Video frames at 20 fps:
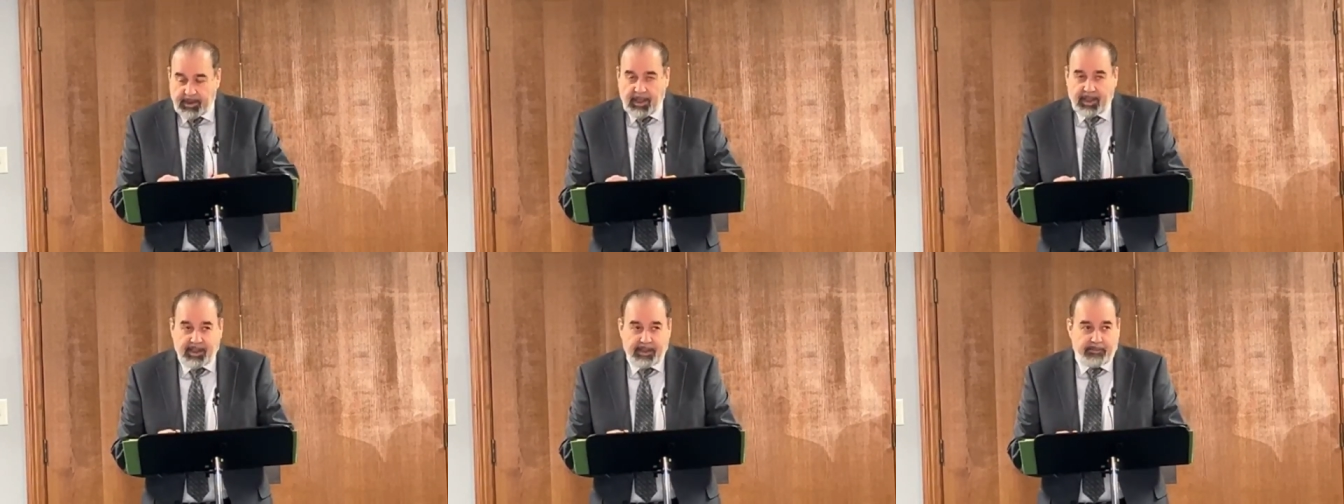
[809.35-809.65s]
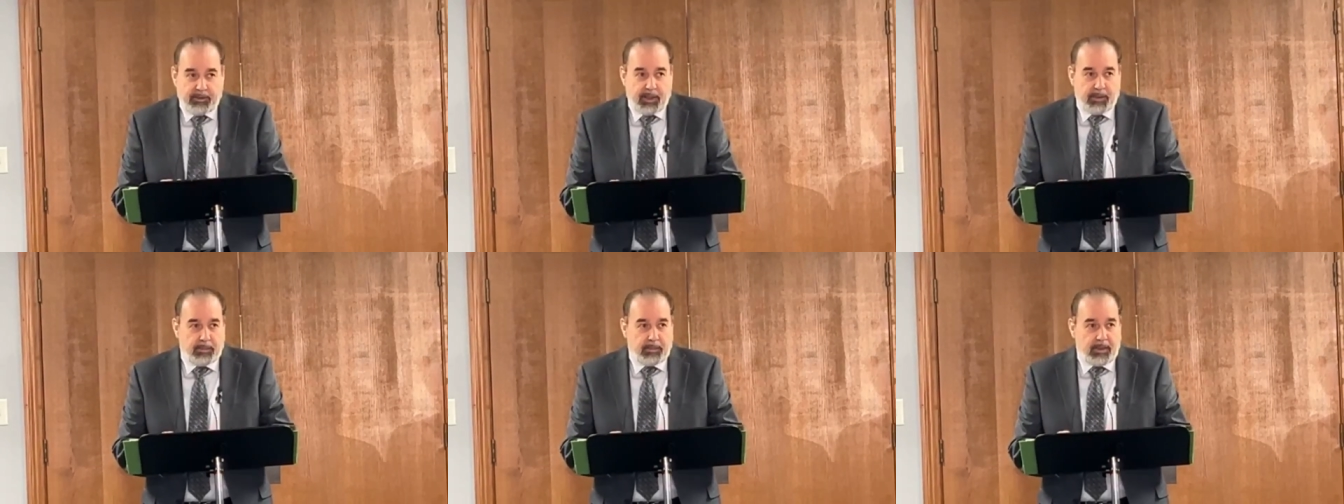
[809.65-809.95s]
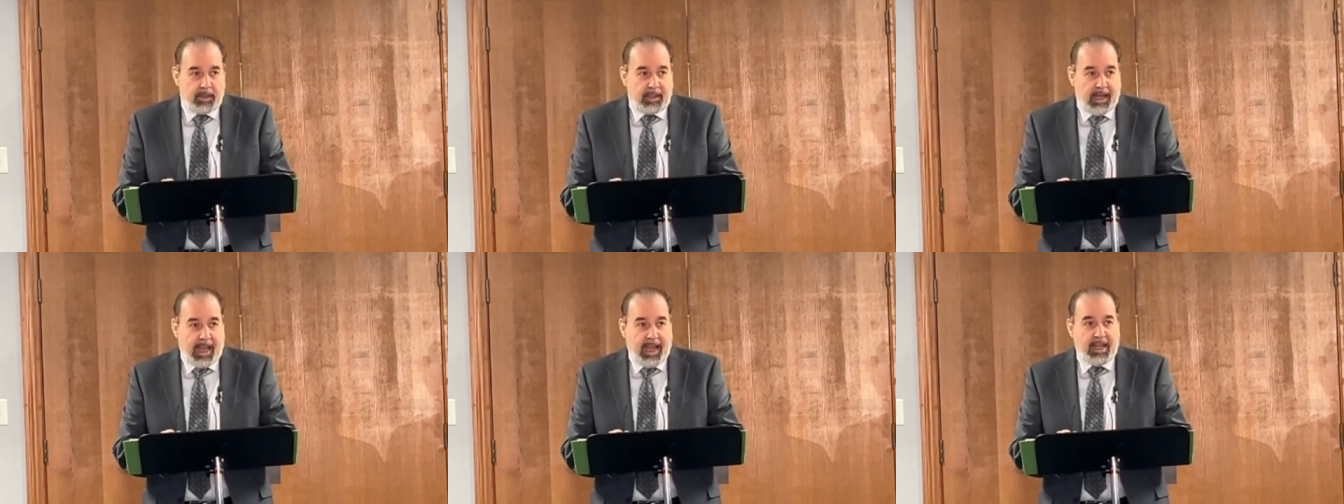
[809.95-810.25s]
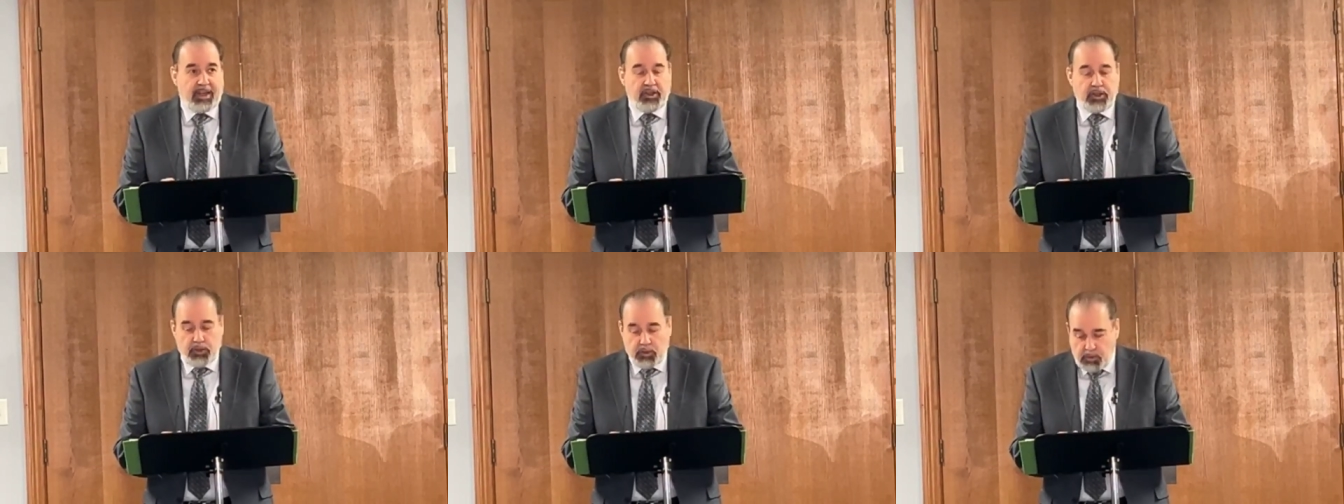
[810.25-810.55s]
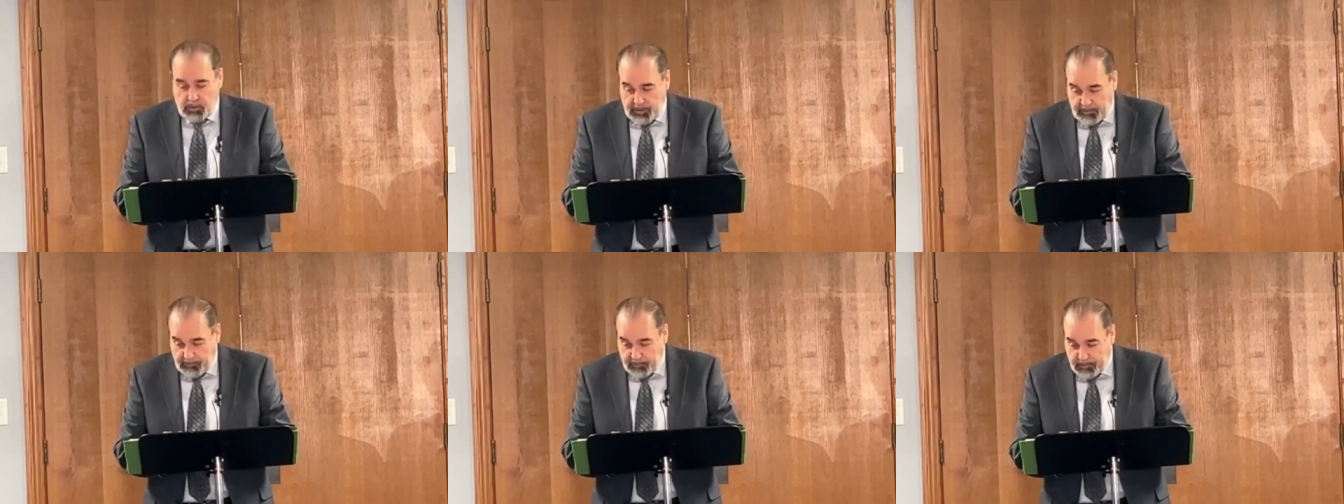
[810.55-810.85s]
They live in
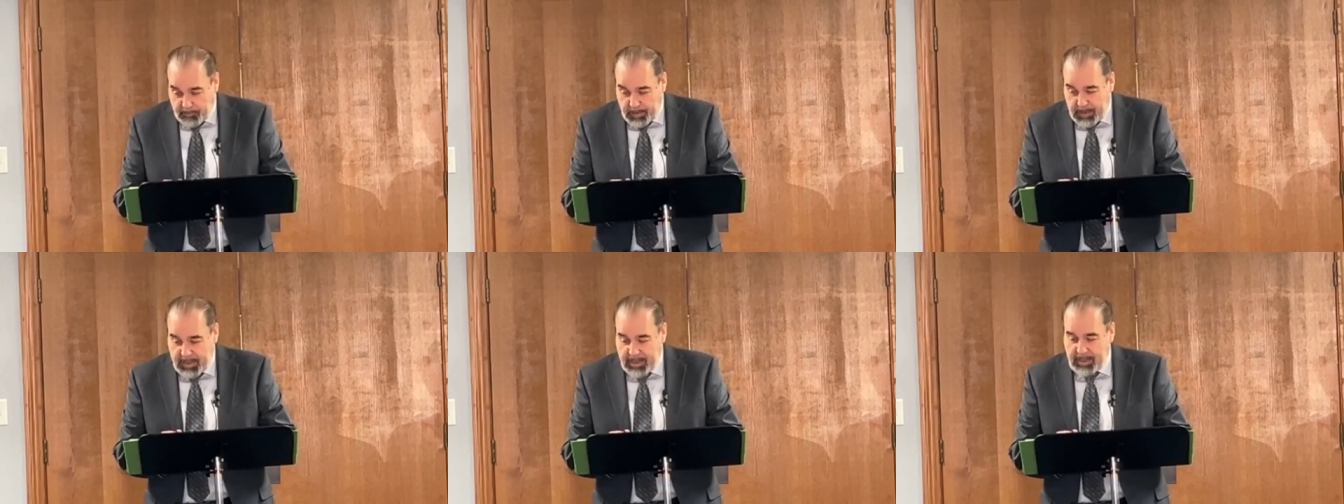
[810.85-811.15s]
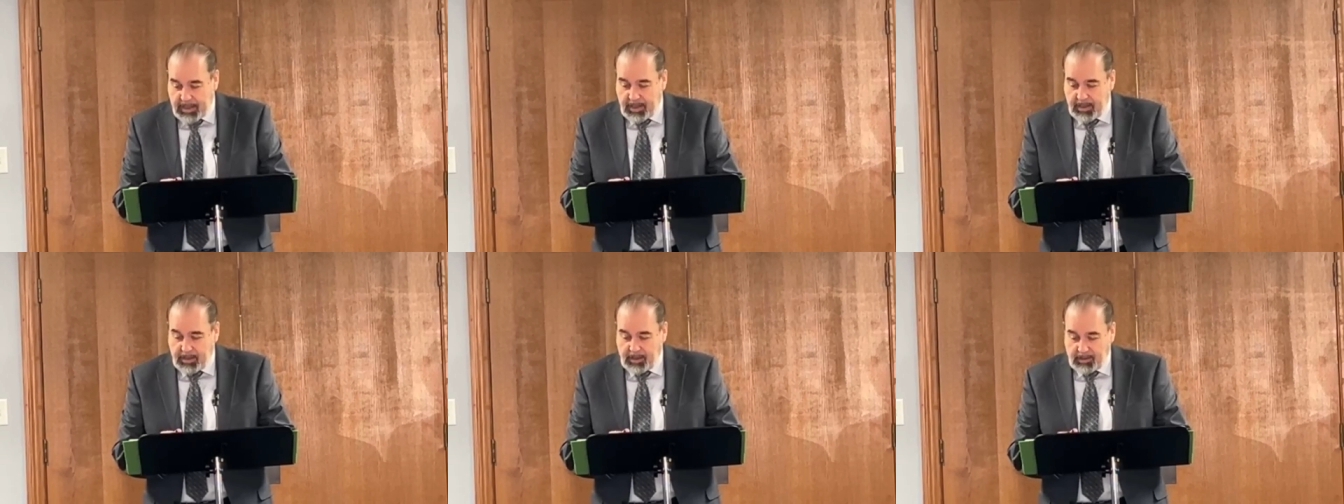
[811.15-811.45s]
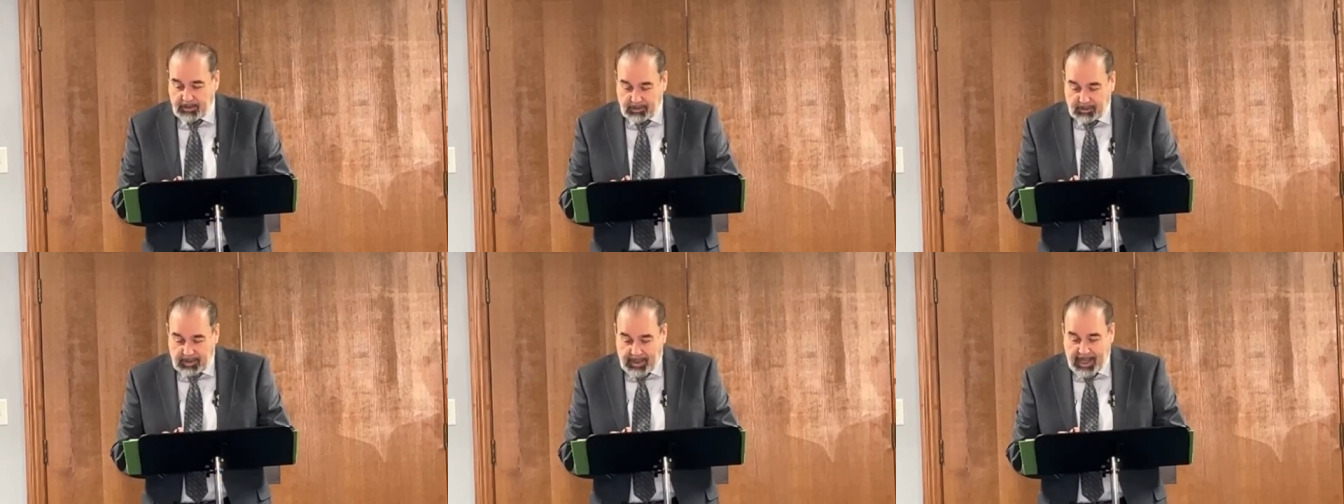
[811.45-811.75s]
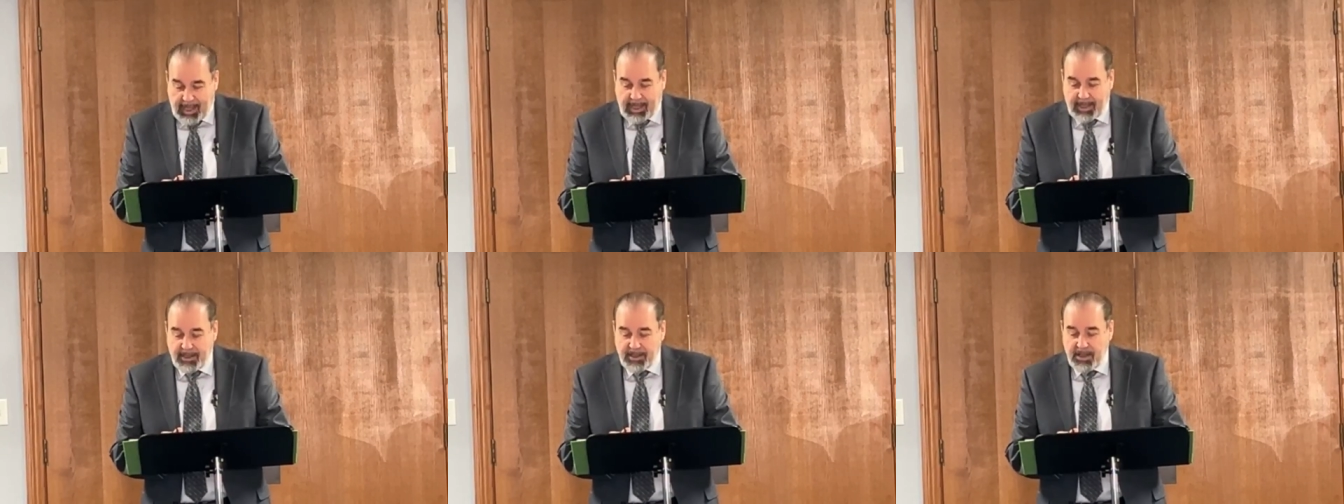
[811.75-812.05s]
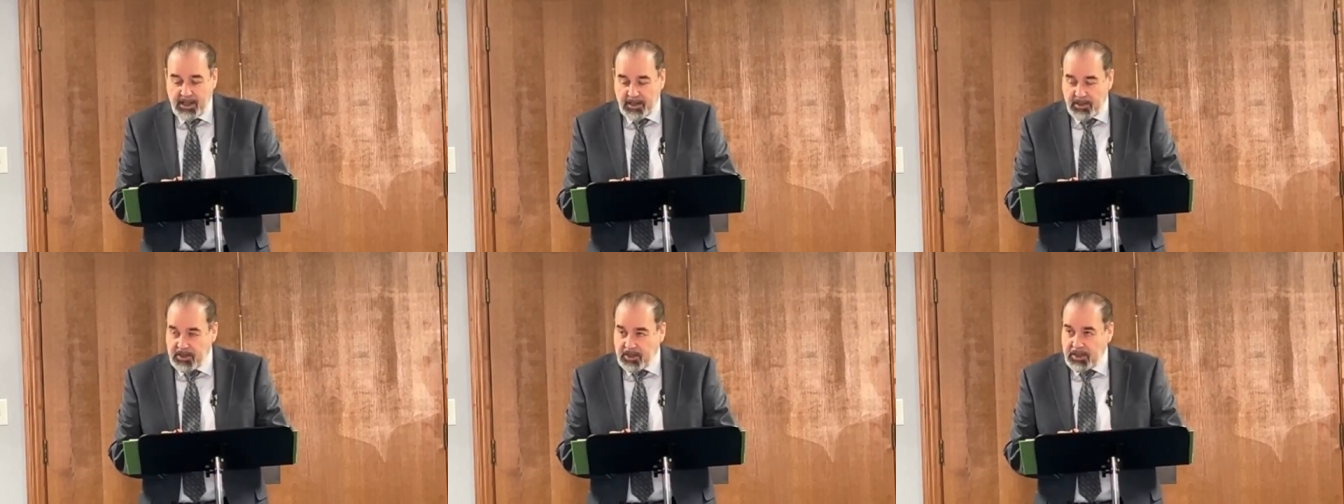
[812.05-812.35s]
danger of being
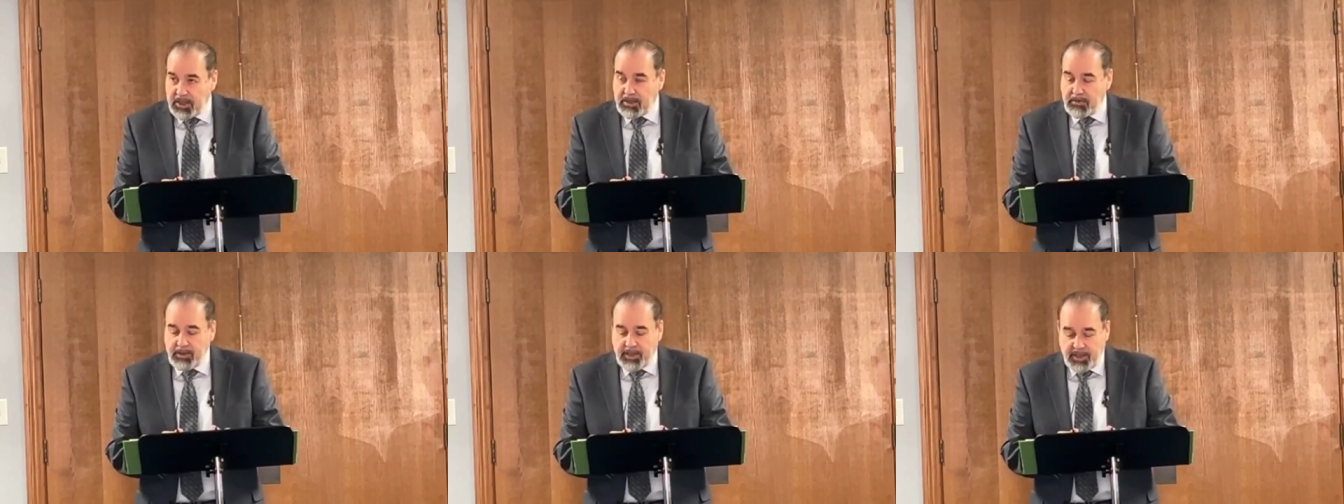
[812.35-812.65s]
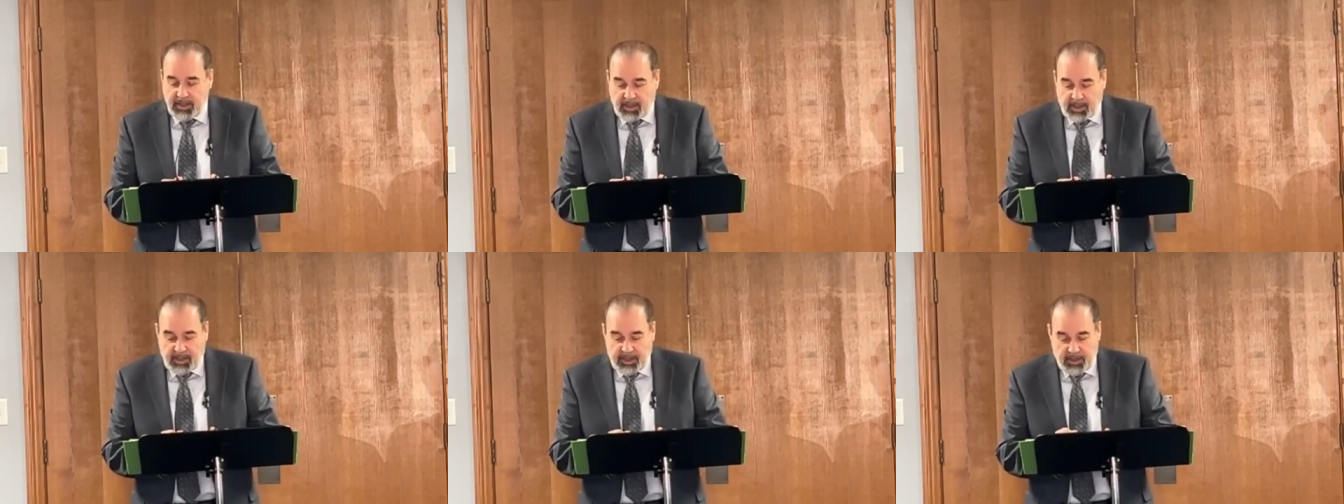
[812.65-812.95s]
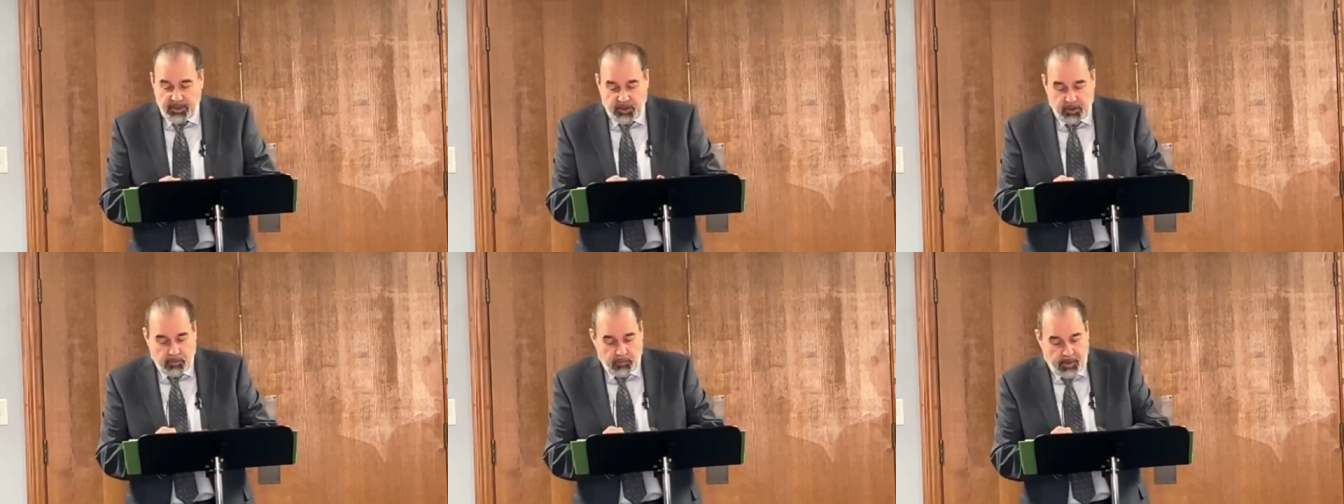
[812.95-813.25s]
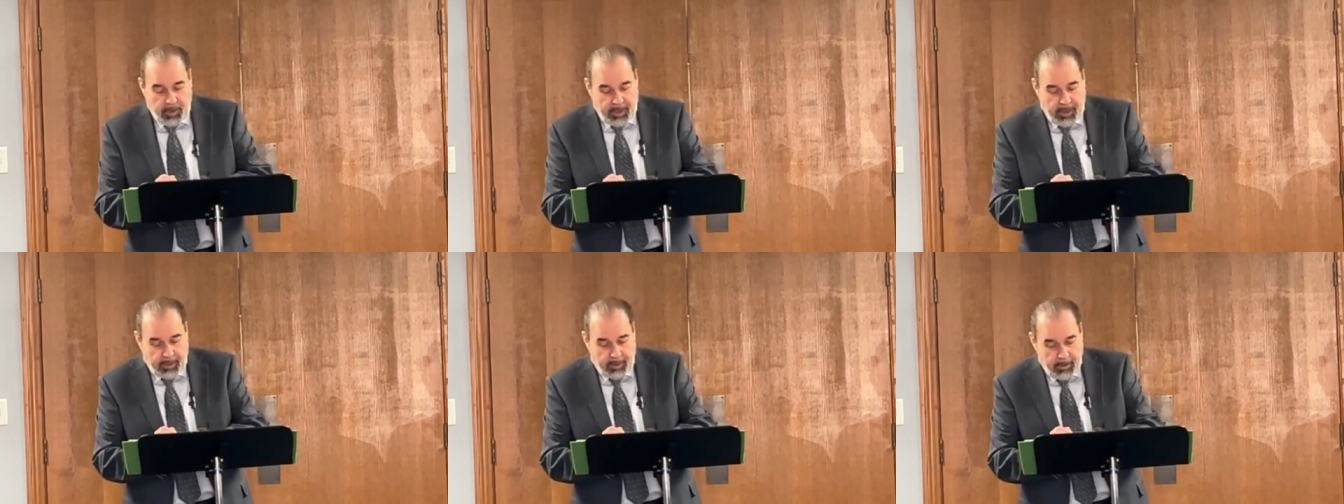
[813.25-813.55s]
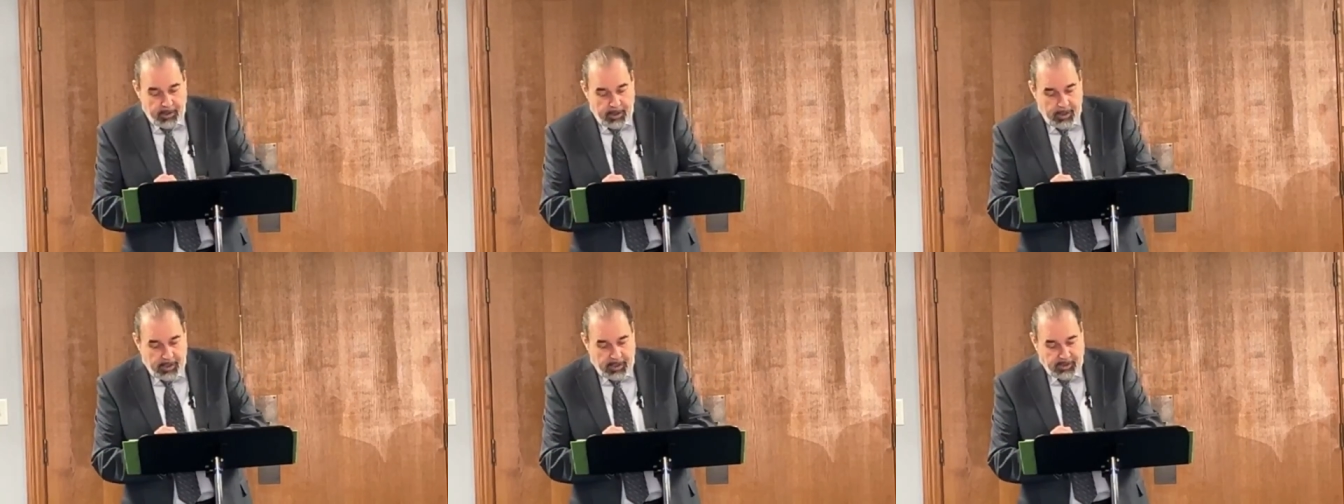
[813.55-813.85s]
led seriously
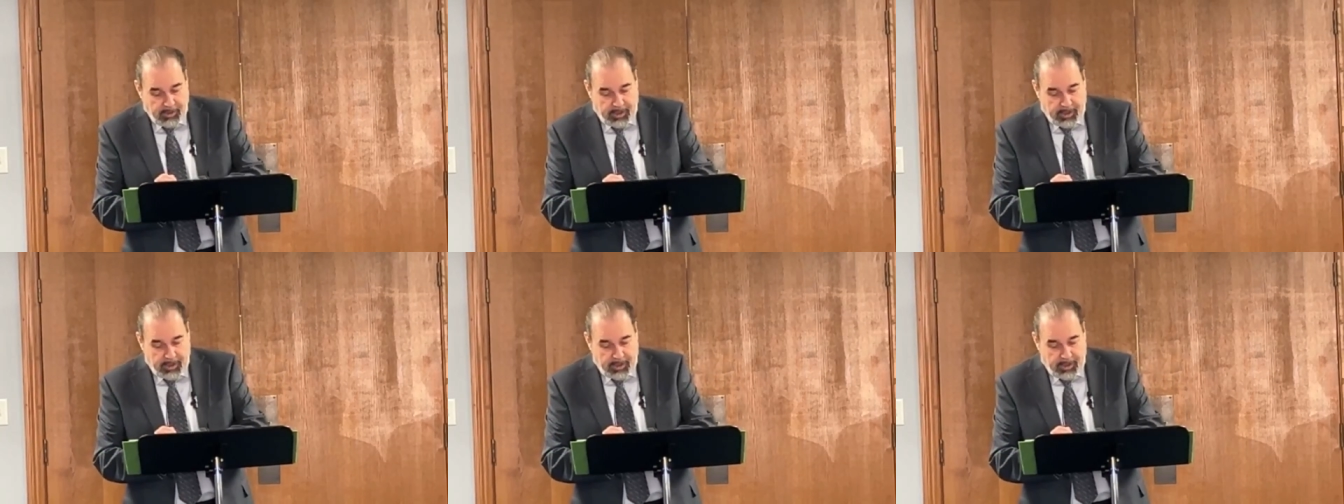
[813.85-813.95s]
astray.